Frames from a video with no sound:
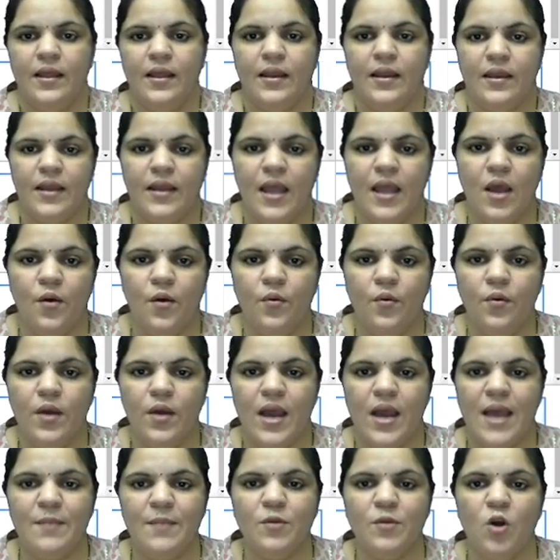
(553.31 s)
Now
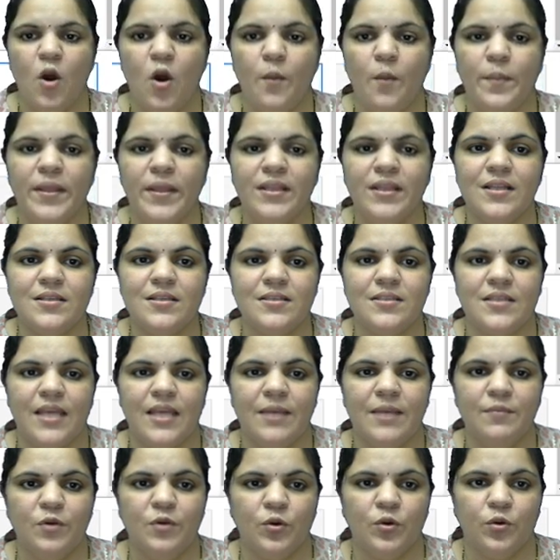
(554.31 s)
I am copying the
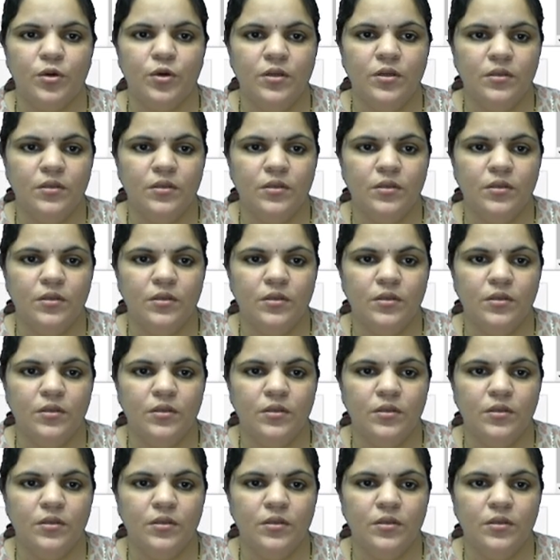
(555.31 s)
same code